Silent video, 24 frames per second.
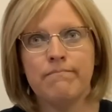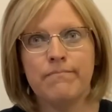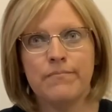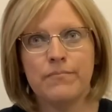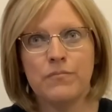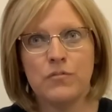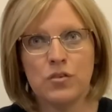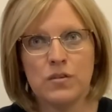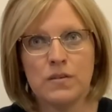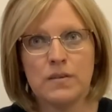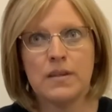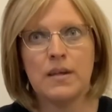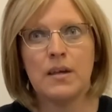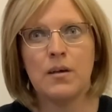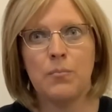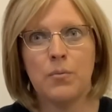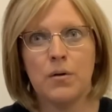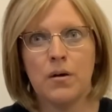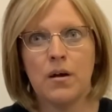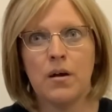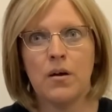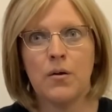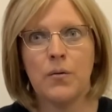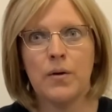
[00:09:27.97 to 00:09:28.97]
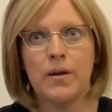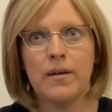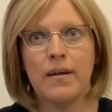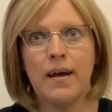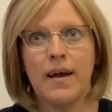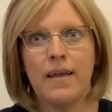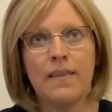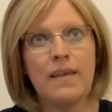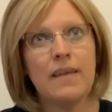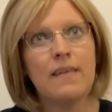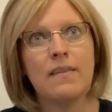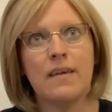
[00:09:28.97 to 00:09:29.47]
Just keep on going. I
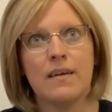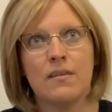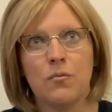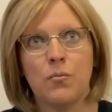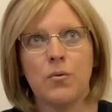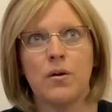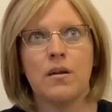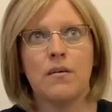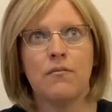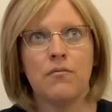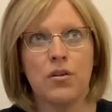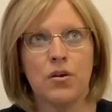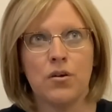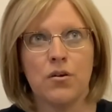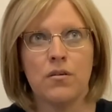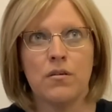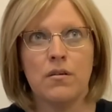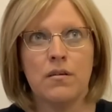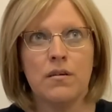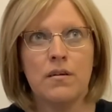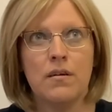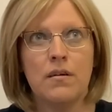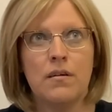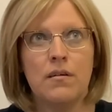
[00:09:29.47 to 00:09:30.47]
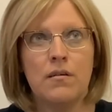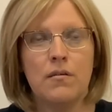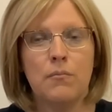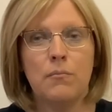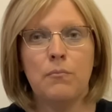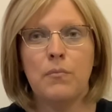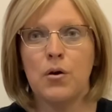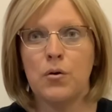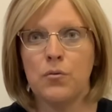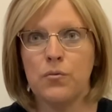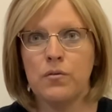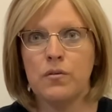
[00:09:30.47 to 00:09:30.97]
think that's what I've learned
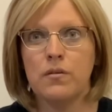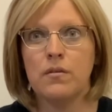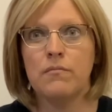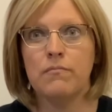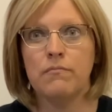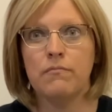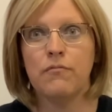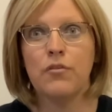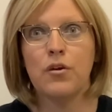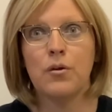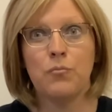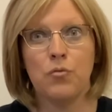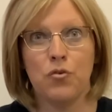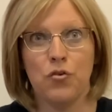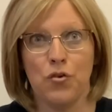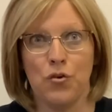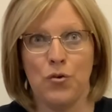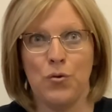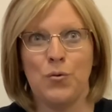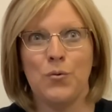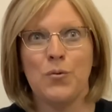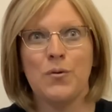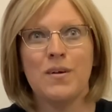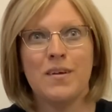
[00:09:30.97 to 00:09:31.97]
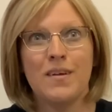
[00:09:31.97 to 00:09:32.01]
most from Drew.